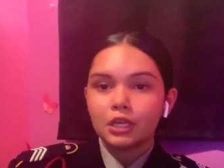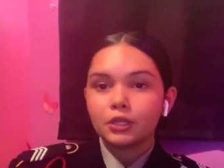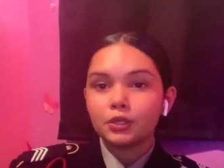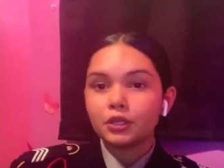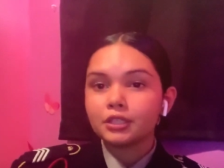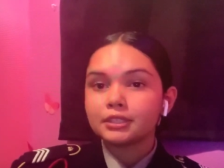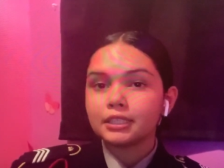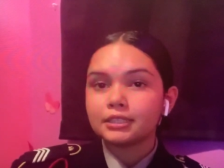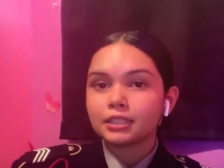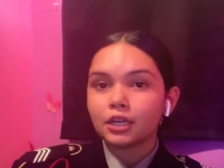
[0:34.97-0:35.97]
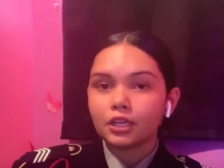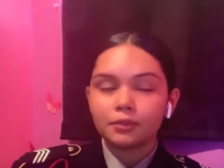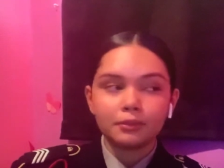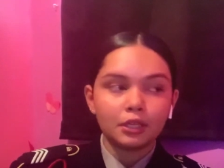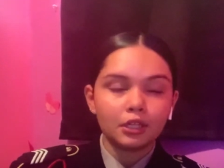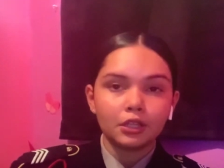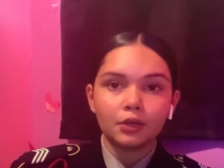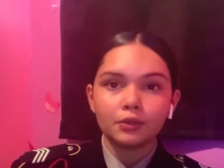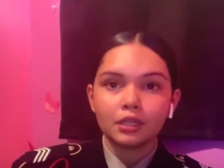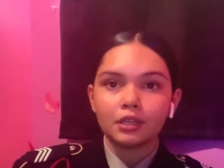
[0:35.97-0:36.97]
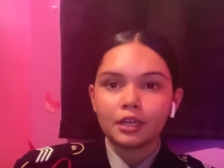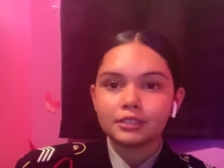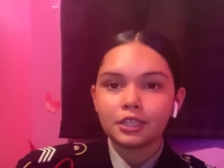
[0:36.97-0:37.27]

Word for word: New York City's economy alone lost